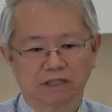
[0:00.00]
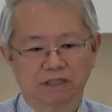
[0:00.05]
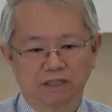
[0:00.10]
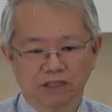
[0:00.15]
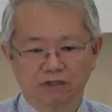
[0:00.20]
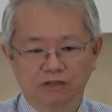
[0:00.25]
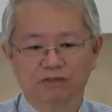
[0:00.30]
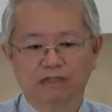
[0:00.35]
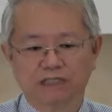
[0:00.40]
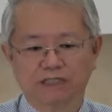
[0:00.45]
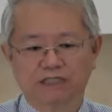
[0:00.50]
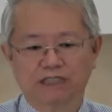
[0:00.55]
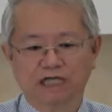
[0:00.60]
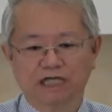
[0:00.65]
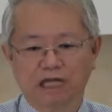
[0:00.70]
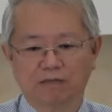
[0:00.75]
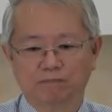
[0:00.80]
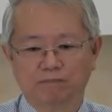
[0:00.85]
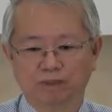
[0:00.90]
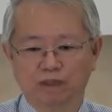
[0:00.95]
new
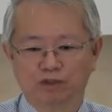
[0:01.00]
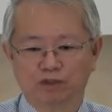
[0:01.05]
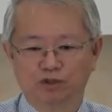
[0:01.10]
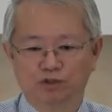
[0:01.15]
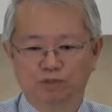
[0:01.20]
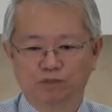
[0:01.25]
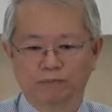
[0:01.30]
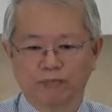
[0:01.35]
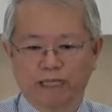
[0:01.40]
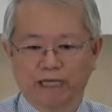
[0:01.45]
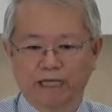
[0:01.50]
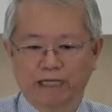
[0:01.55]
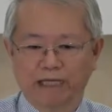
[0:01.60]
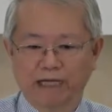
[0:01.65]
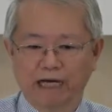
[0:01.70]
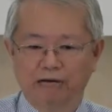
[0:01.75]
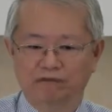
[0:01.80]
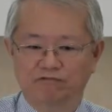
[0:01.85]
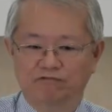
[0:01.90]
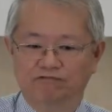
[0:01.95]
disciples who may
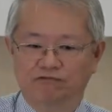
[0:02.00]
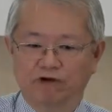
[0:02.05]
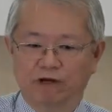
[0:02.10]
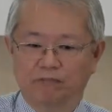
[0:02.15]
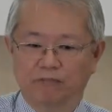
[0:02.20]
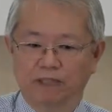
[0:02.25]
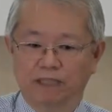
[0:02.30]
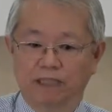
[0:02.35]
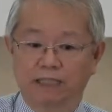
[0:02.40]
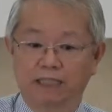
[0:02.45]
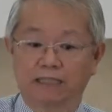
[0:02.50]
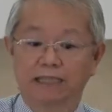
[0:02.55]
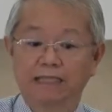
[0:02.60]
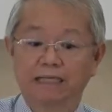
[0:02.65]
come from a